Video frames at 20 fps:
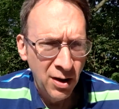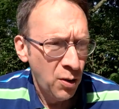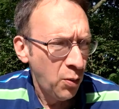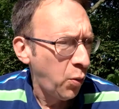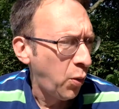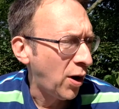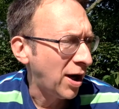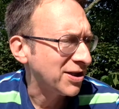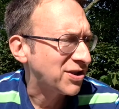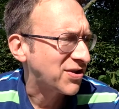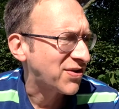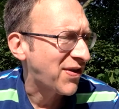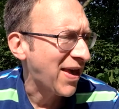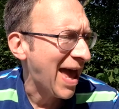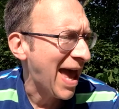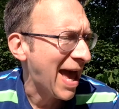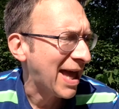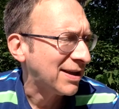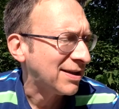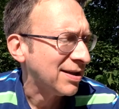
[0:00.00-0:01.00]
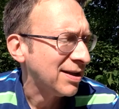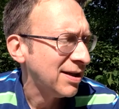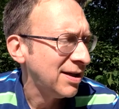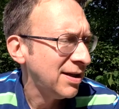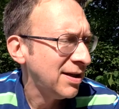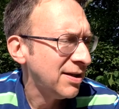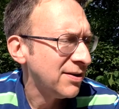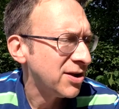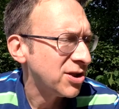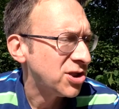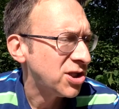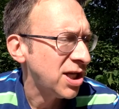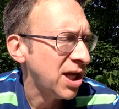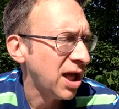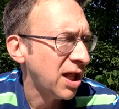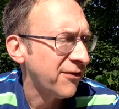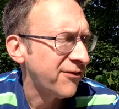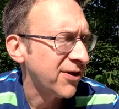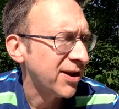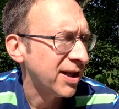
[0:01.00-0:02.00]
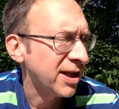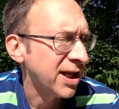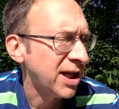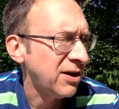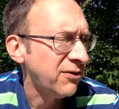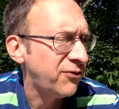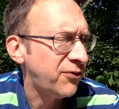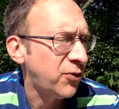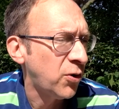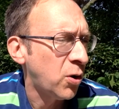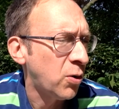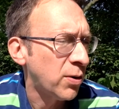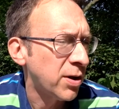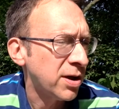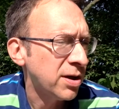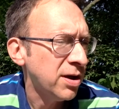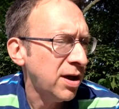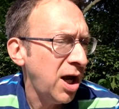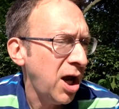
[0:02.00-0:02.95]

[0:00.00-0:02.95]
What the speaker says: What's that? The she-elephant leaned forward.